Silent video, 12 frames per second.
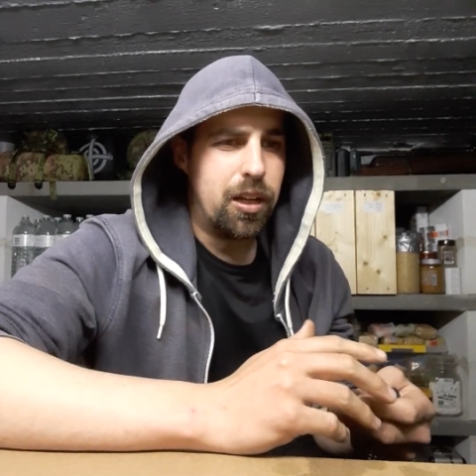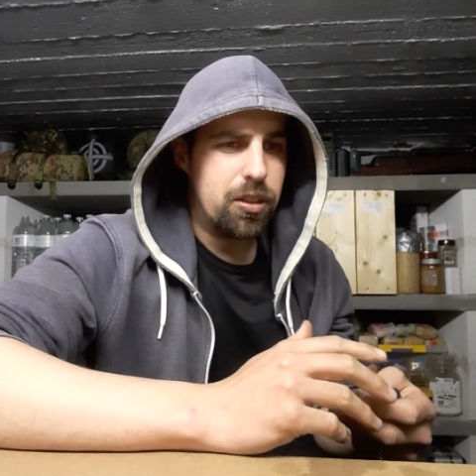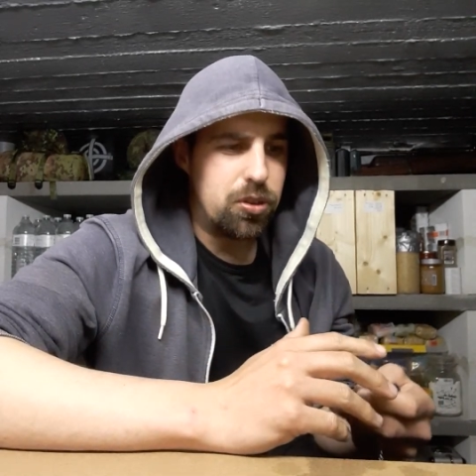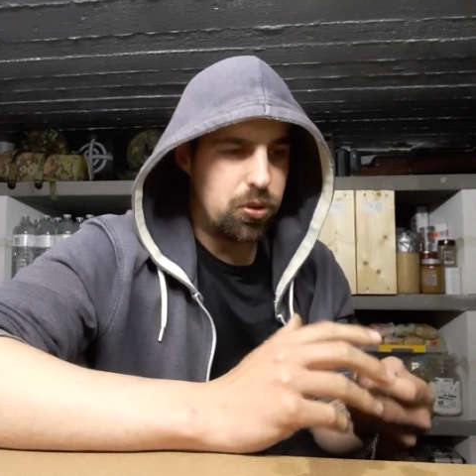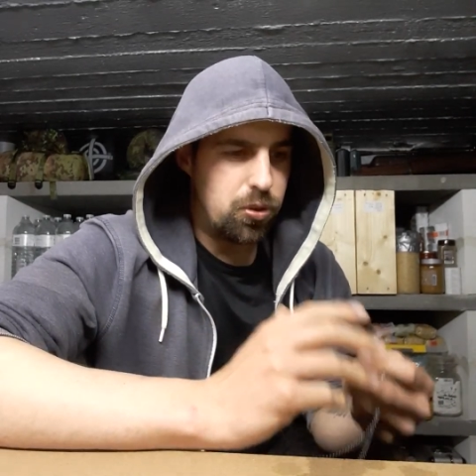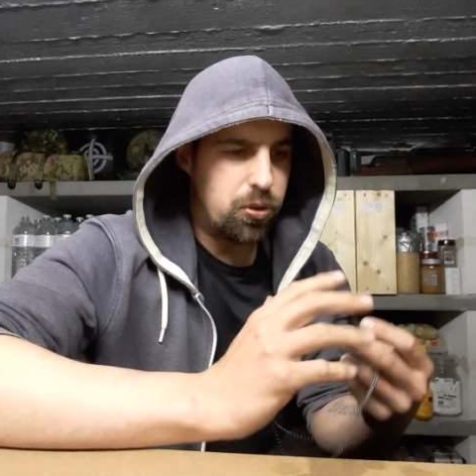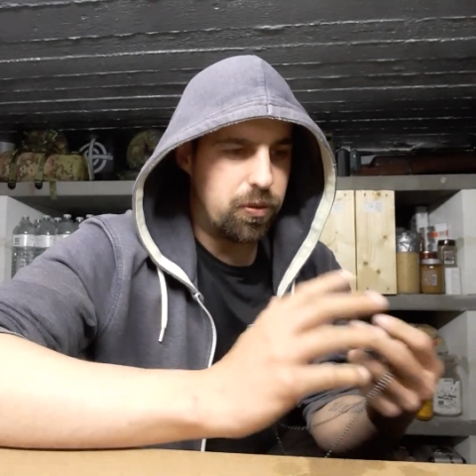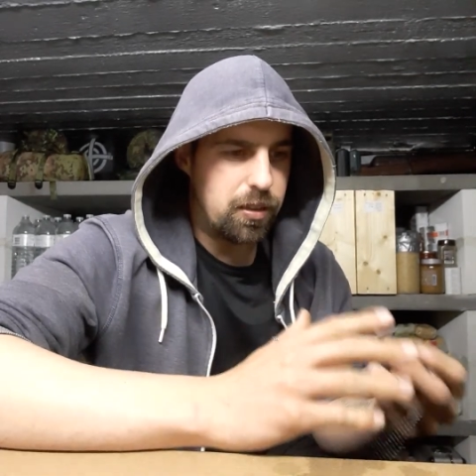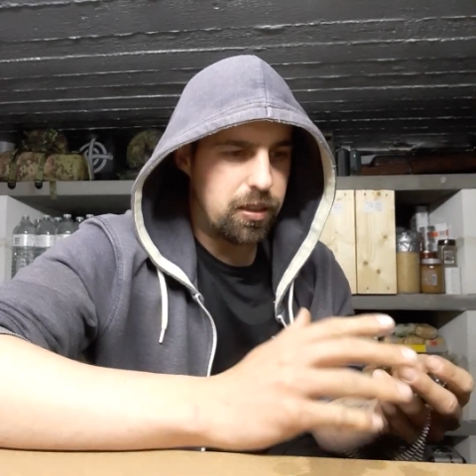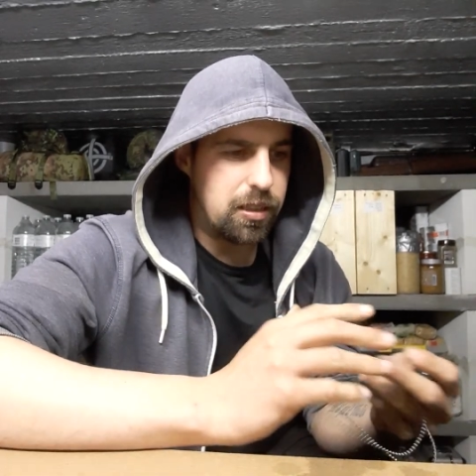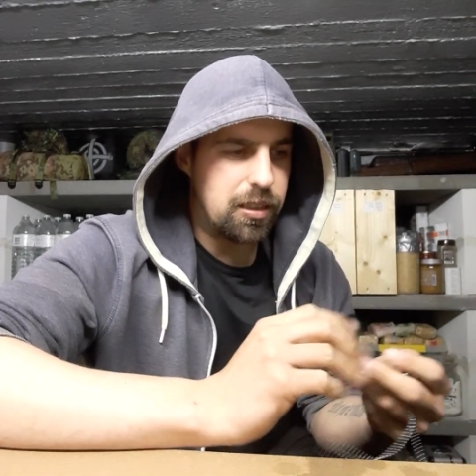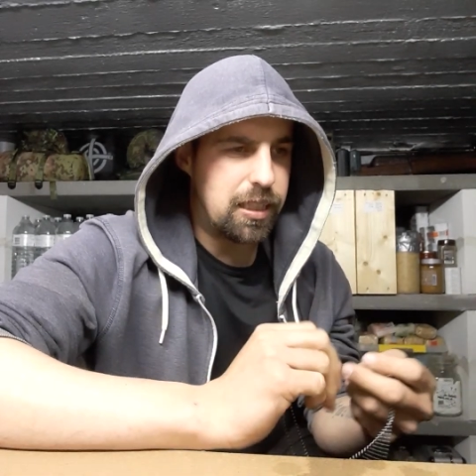So
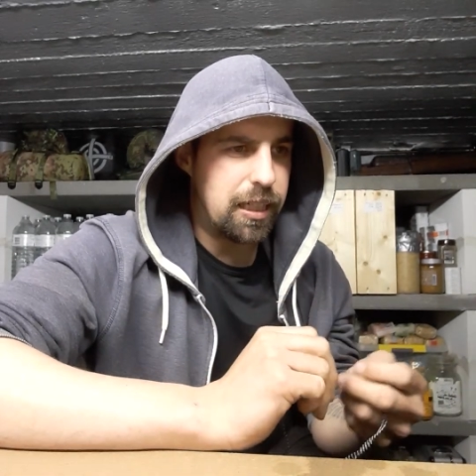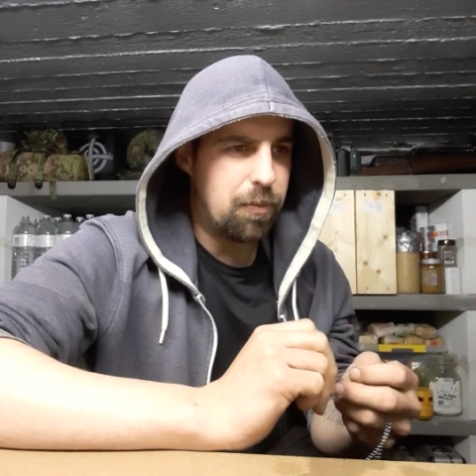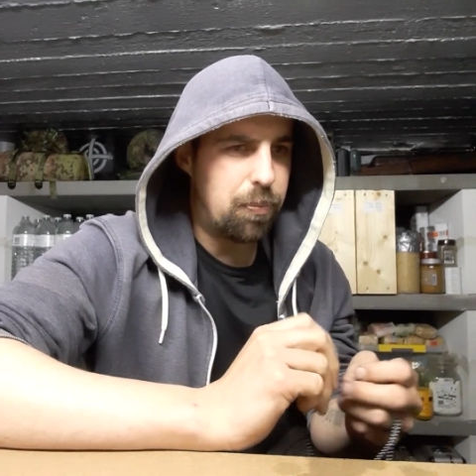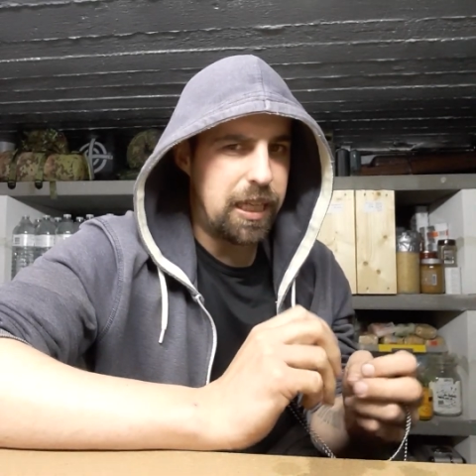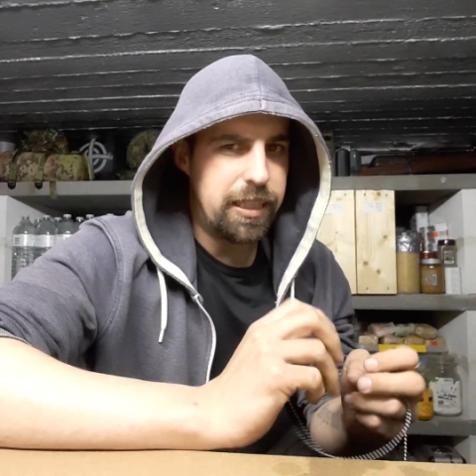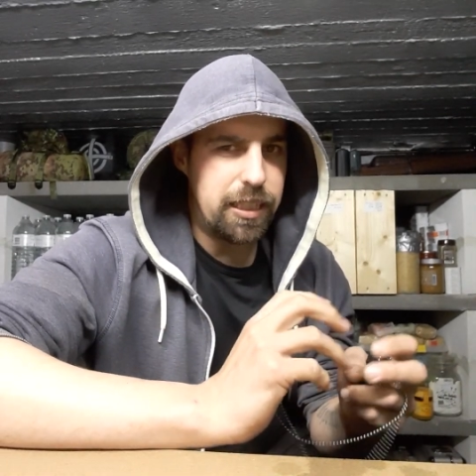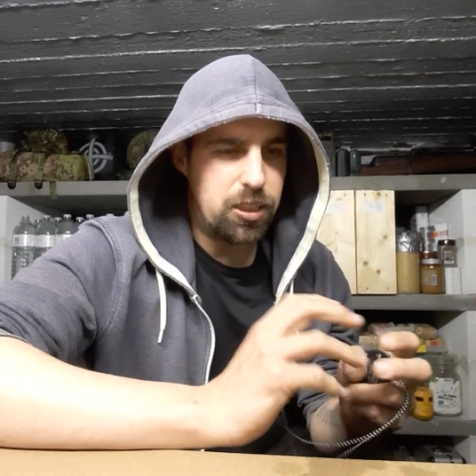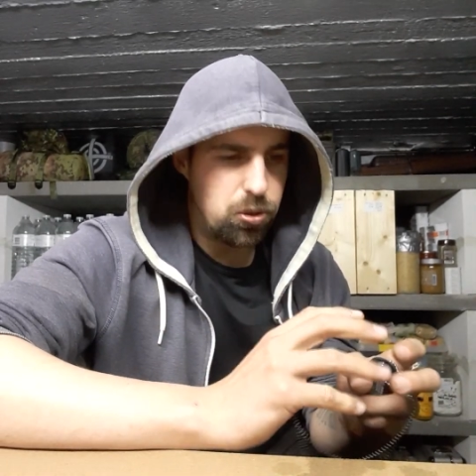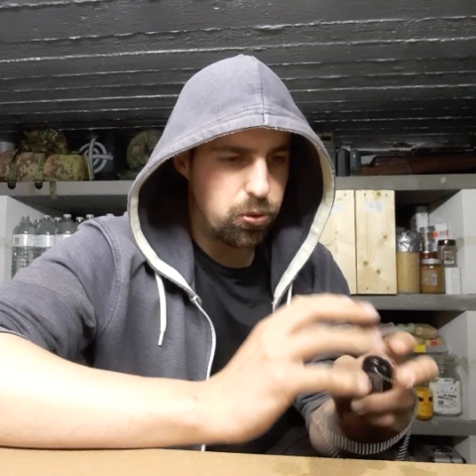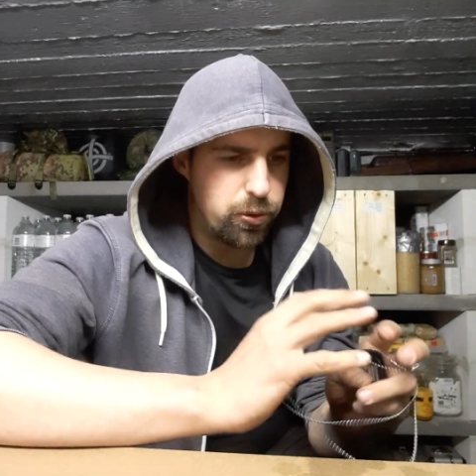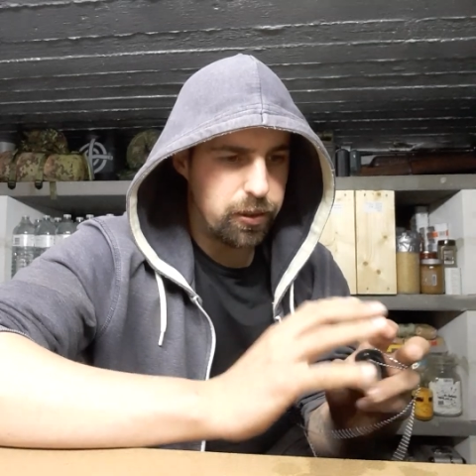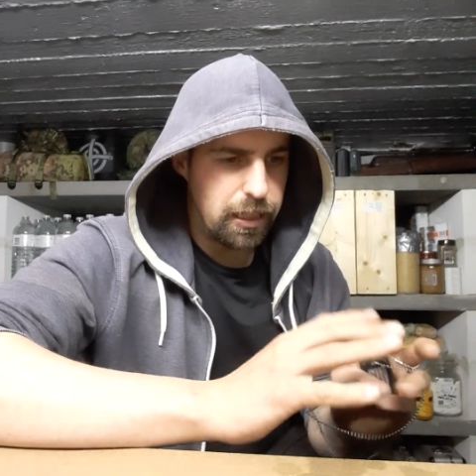the second plate is
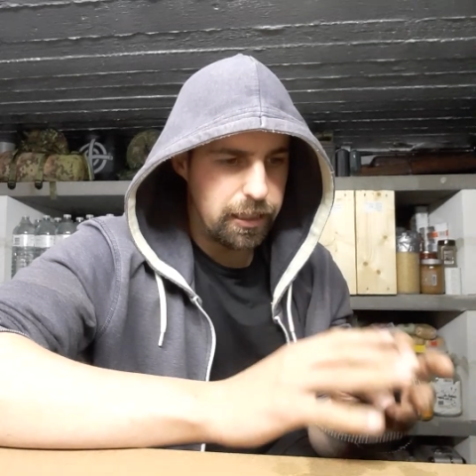to